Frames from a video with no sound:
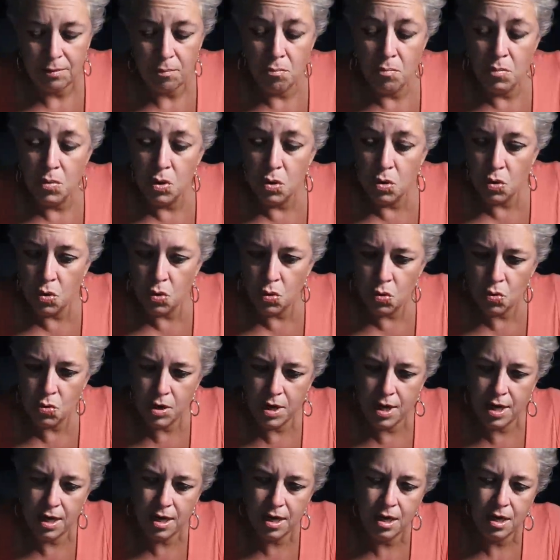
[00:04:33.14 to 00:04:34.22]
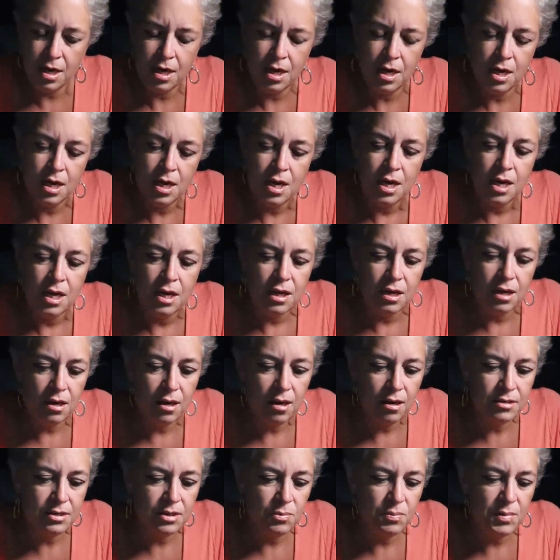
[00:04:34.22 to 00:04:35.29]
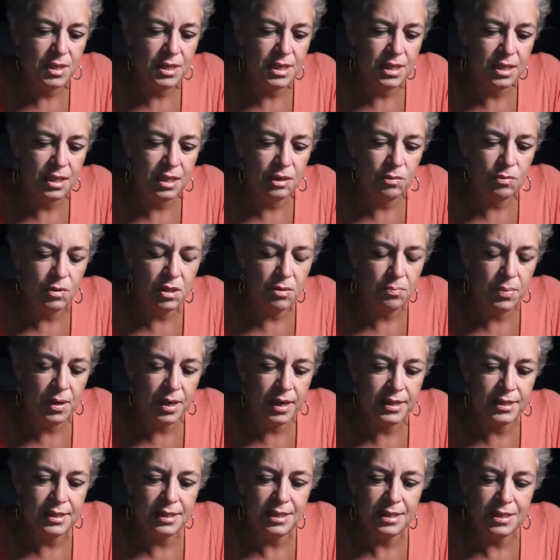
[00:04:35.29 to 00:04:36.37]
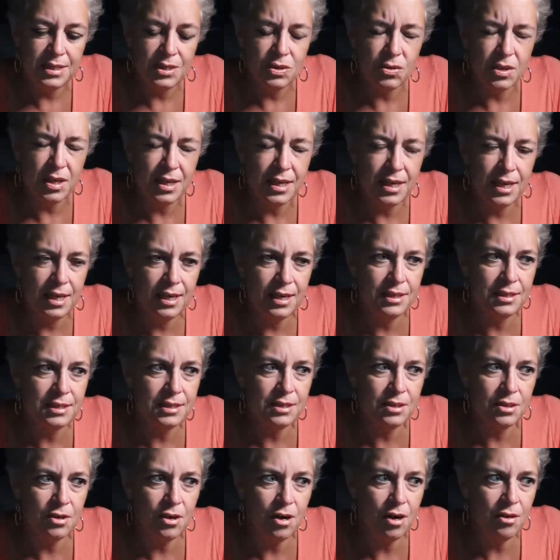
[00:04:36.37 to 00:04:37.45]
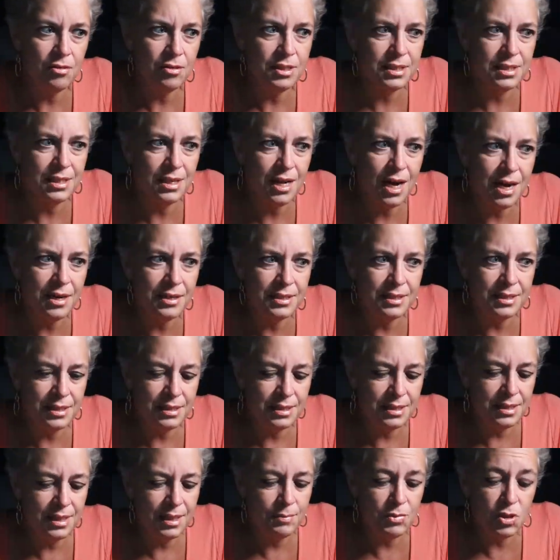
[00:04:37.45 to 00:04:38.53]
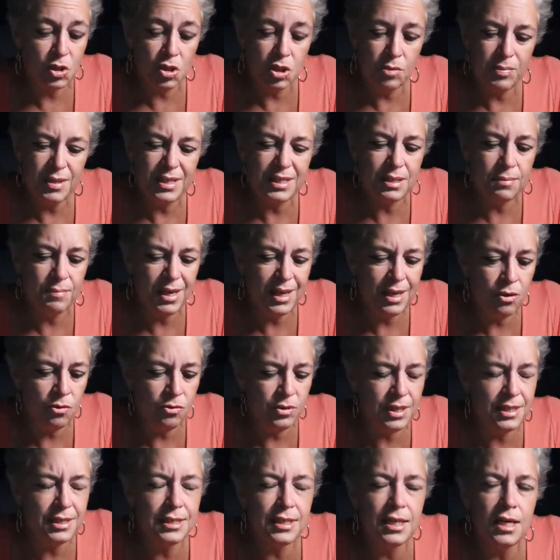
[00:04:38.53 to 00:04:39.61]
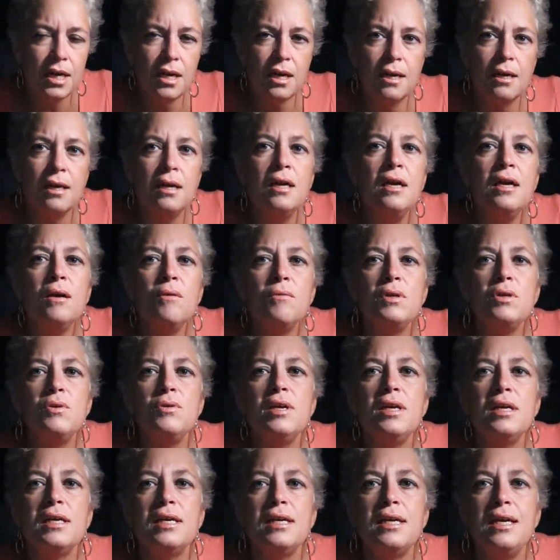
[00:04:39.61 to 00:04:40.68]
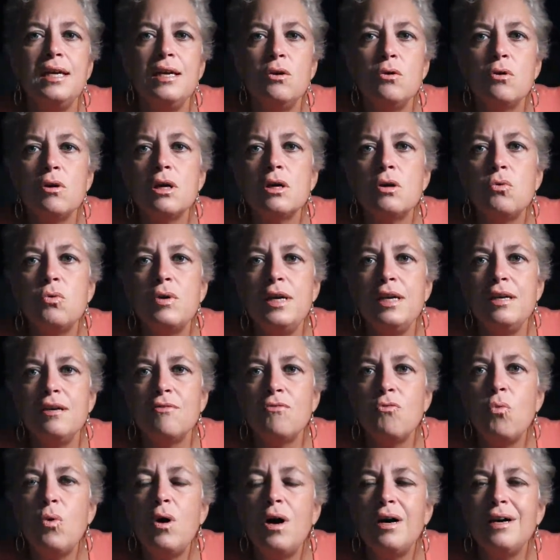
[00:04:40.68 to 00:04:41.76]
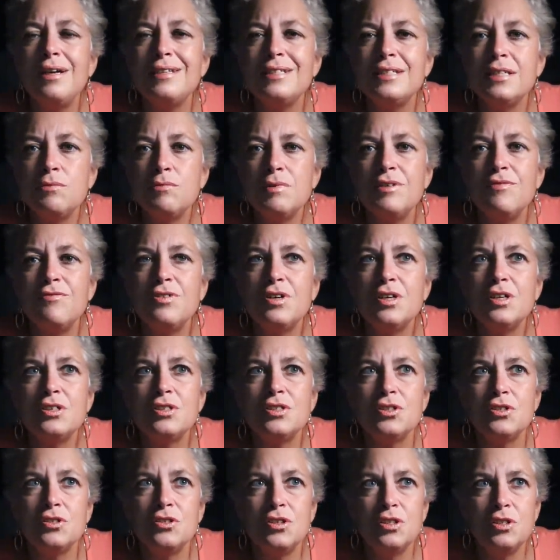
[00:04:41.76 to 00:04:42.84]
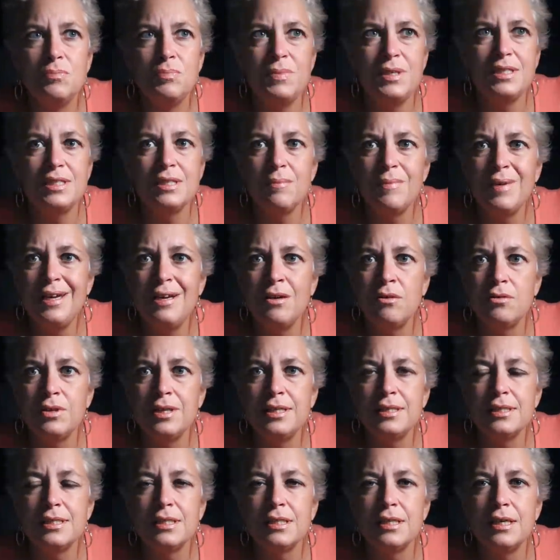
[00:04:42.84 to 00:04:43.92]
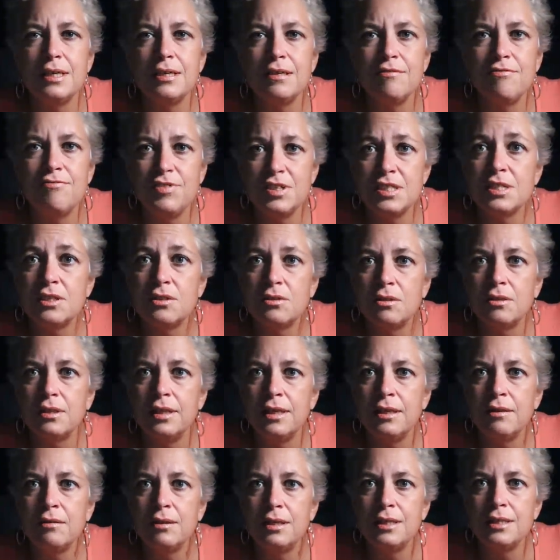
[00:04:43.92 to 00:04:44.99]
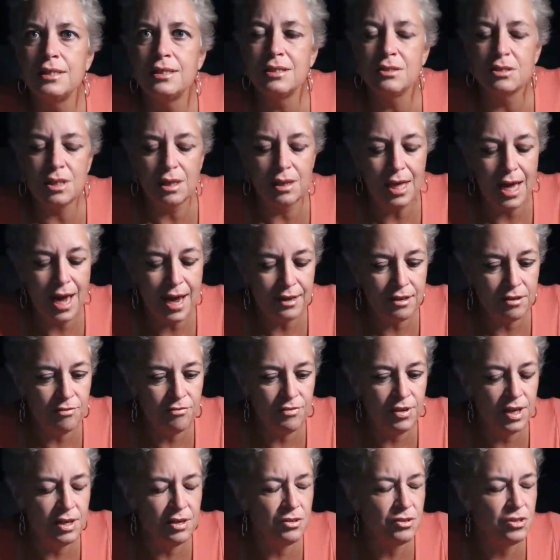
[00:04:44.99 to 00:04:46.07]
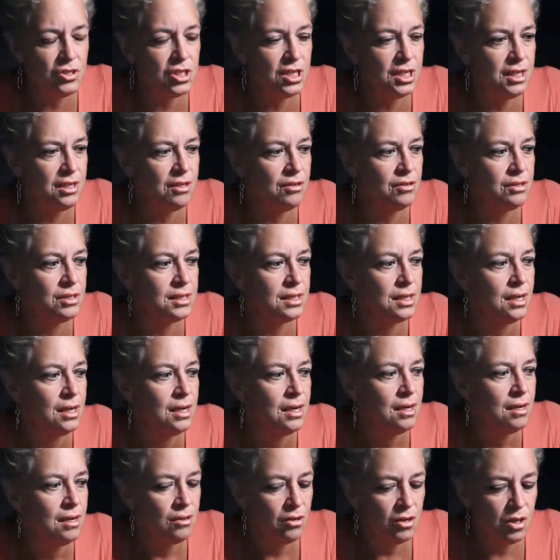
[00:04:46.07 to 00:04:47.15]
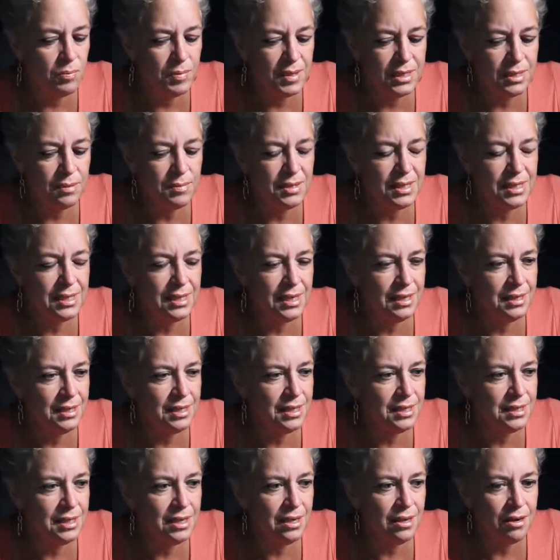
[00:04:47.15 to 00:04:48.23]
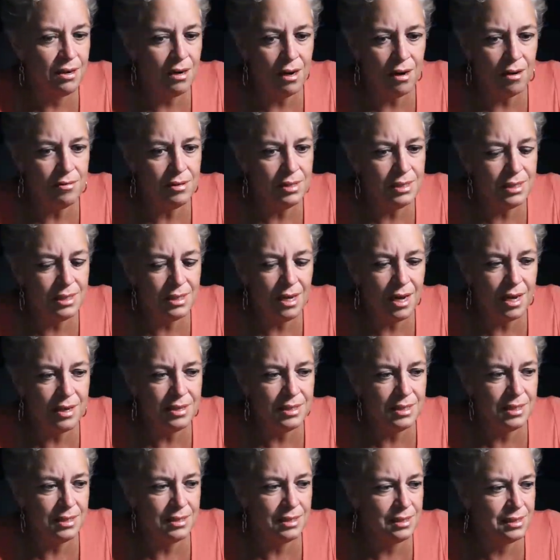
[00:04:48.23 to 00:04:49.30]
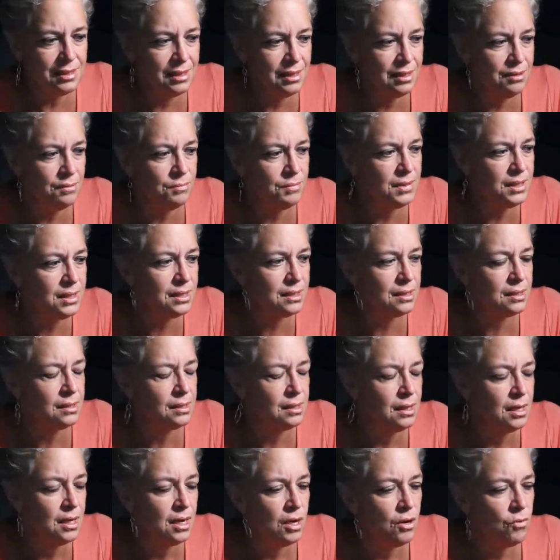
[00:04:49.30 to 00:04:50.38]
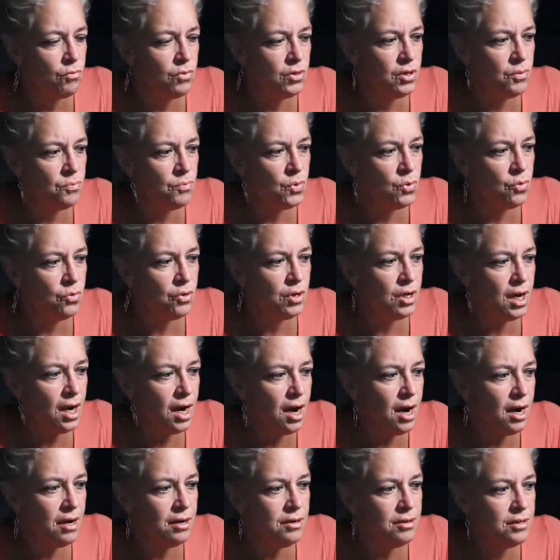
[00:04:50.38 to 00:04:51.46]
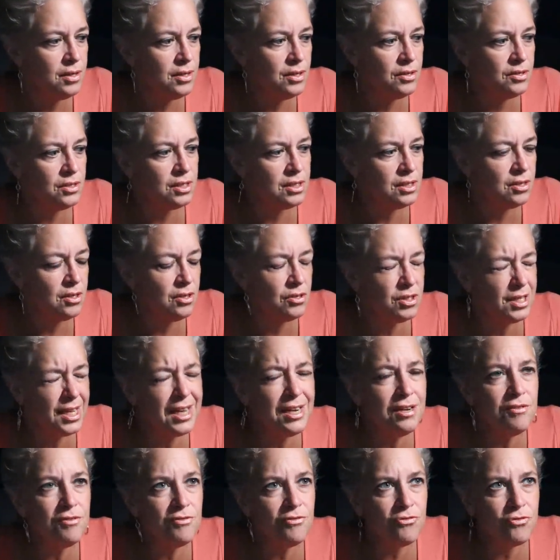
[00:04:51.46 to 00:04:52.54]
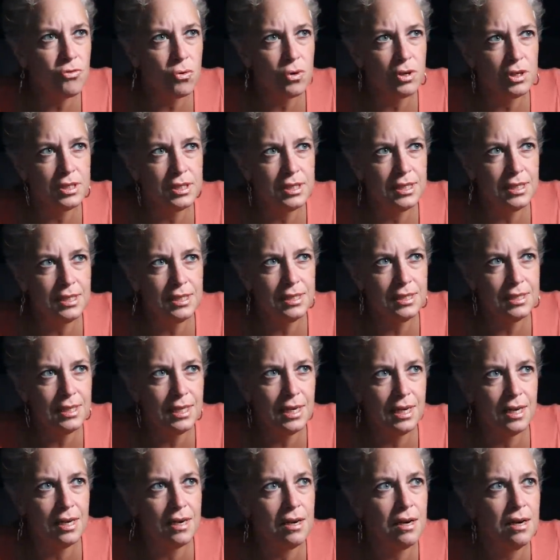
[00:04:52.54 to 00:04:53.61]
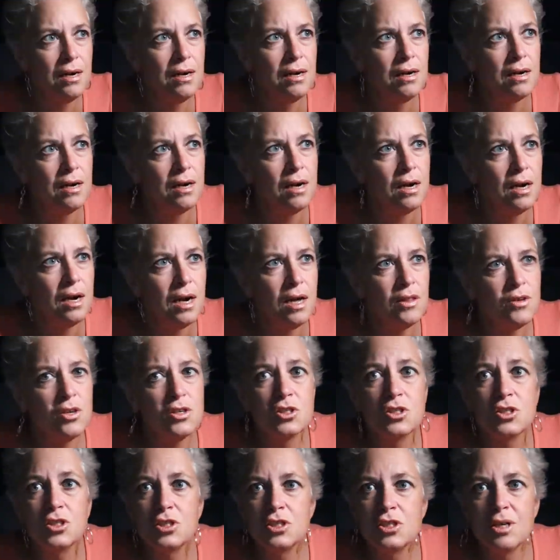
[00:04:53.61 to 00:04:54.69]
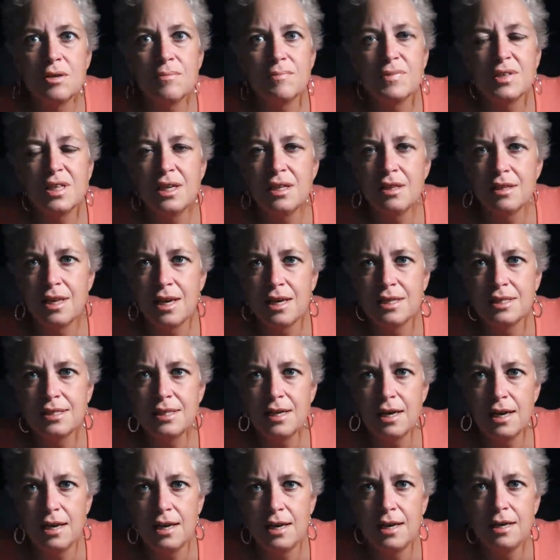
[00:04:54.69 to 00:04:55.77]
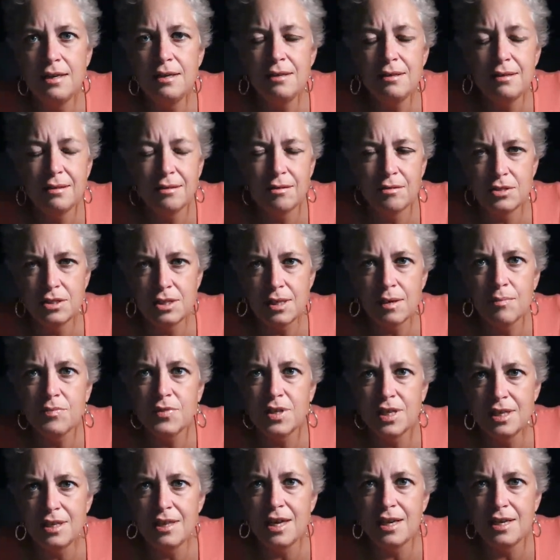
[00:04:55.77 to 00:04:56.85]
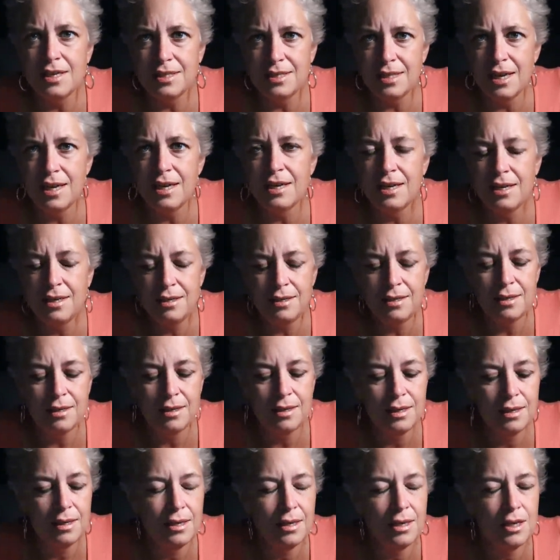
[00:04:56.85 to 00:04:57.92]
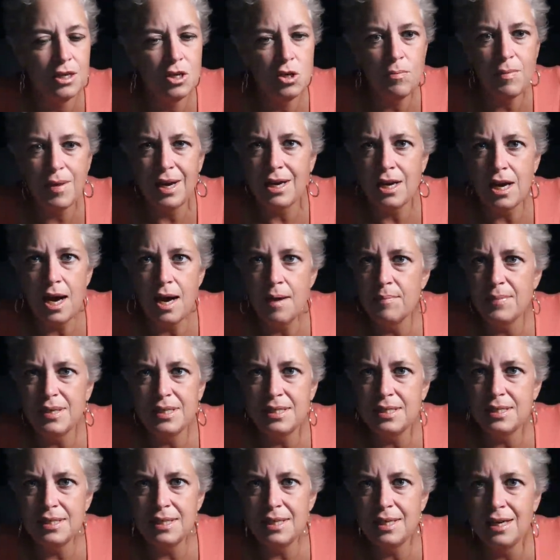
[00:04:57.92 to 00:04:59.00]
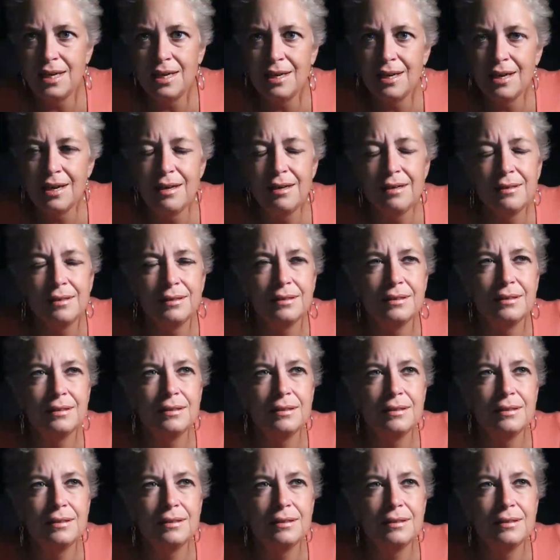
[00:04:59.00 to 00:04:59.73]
Moon. Could also be dealing with a Pisces or a Cancer. All is not as it seems. There could be some illness here. When you get a king or a queen of wands in reverse, there could be some illness, like physical illness. There's a lack of energy. There's could be some sickness here. All is not as it seems with the moon card. There's hidden forces here. There's something that is hidden. There's something that is hidden. You may not be seeing it.